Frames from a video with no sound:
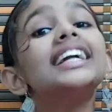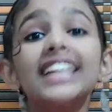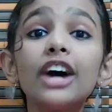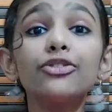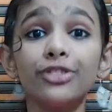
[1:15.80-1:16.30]

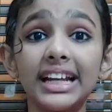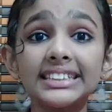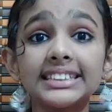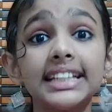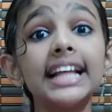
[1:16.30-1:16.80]
Now
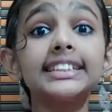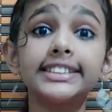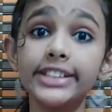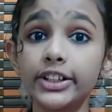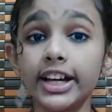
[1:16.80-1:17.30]
friends, let's
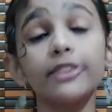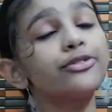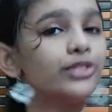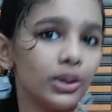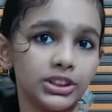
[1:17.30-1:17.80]
look at
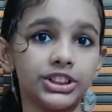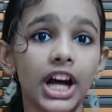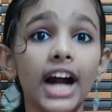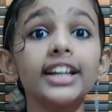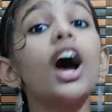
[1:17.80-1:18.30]
a
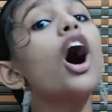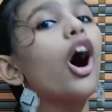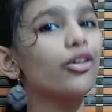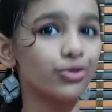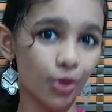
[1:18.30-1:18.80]
flowchart
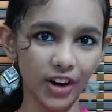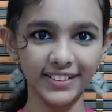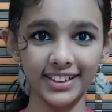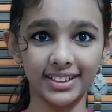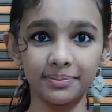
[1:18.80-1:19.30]
of
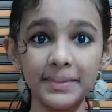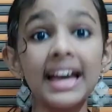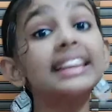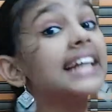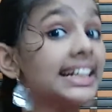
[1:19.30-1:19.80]
water
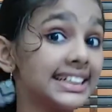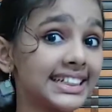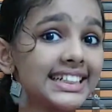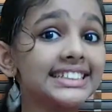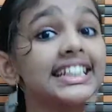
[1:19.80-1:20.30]
that
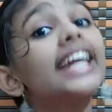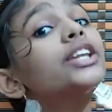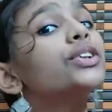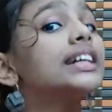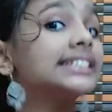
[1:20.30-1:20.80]
turns
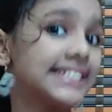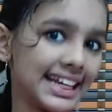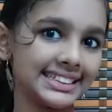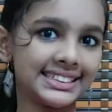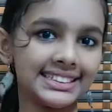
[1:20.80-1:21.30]
into the
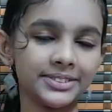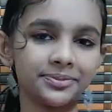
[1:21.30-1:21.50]
states.